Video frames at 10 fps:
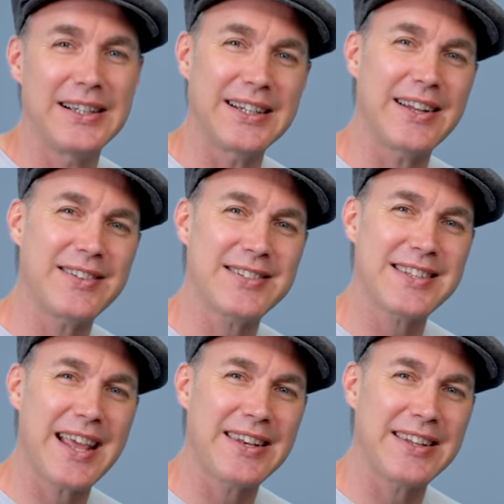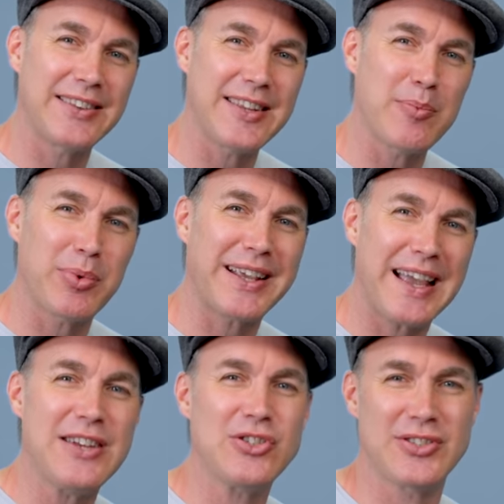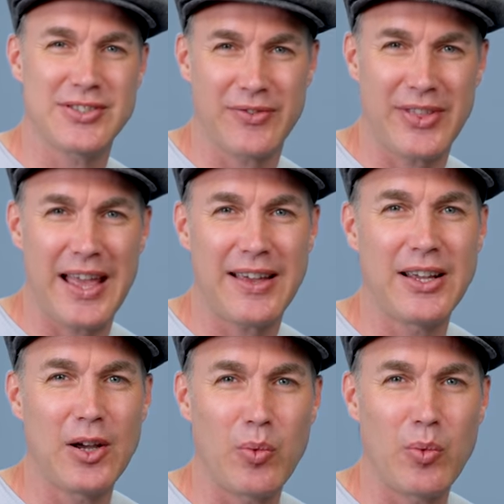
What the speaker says: and understanding the implications of that,